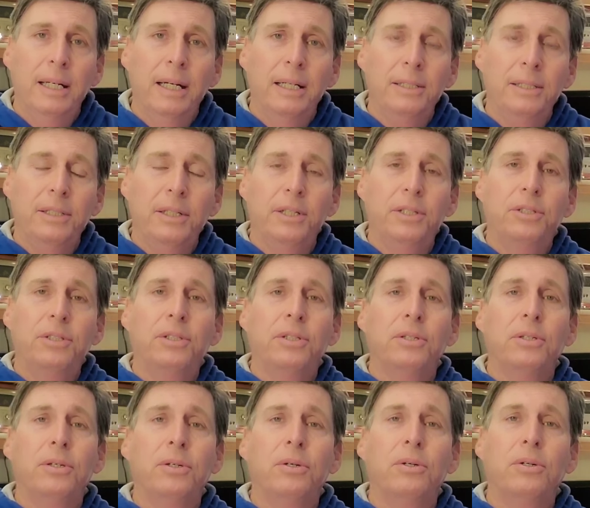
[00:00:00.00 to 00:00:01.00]

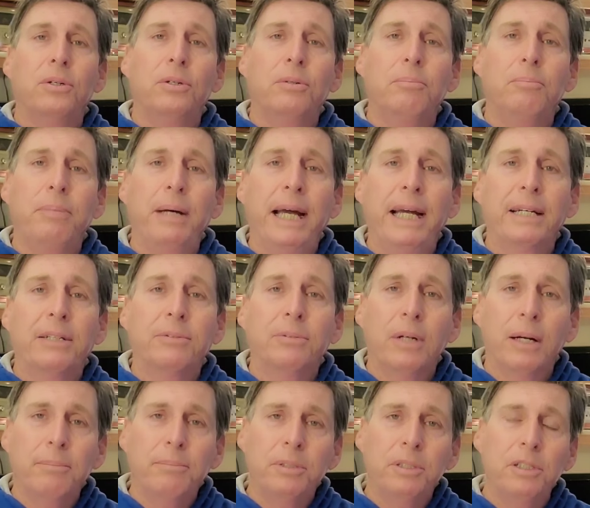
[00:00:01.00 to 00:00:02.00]
additional
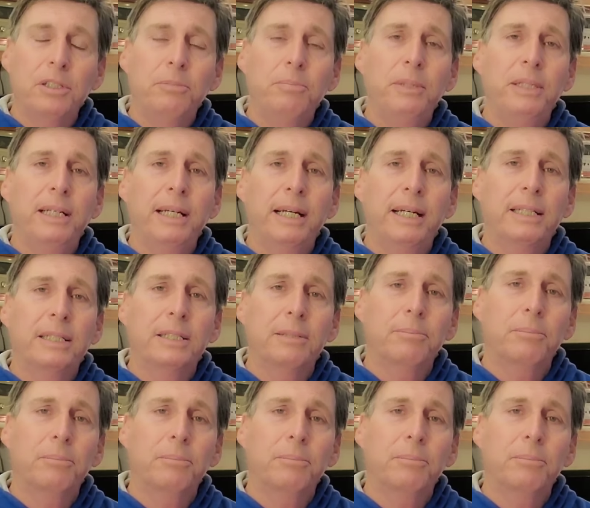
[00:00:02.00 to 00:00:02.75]
bankruptcies began